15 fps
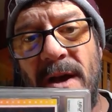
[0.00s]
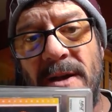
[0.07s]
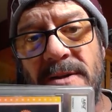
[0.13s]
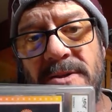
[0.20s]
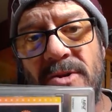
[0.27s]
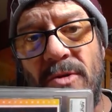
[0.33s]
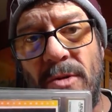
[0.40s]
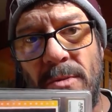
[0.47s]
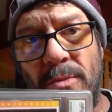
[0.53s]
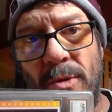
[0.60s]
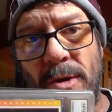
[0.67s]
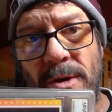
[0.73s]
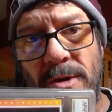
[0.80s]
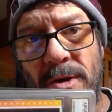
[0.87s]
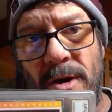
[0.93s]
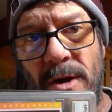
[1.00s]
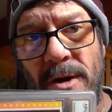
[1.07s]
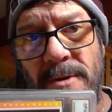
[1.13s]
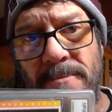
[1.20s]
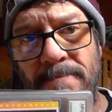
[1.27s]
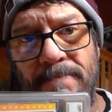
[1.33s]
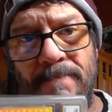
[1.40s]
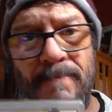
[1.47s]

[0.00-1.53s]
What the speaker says: scoreboard card.